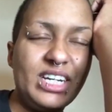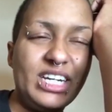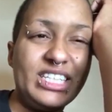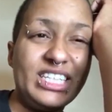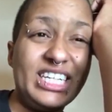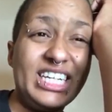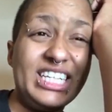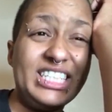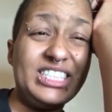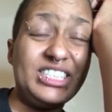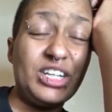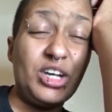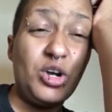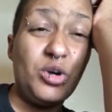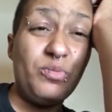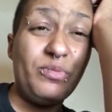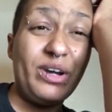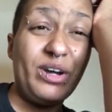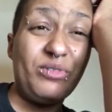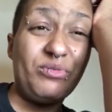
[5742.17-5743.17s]
And he eats
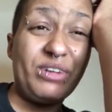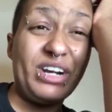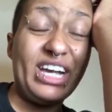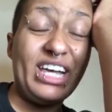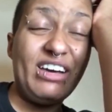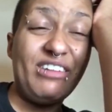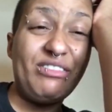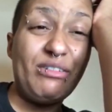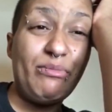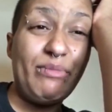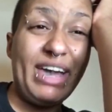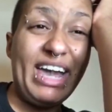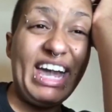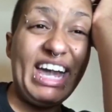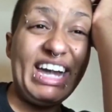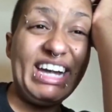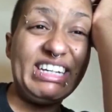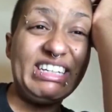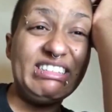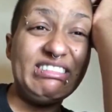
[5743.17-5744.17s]
oatmeal right out of the
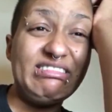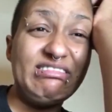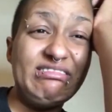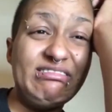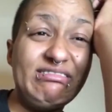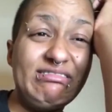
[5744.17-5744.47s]
bag.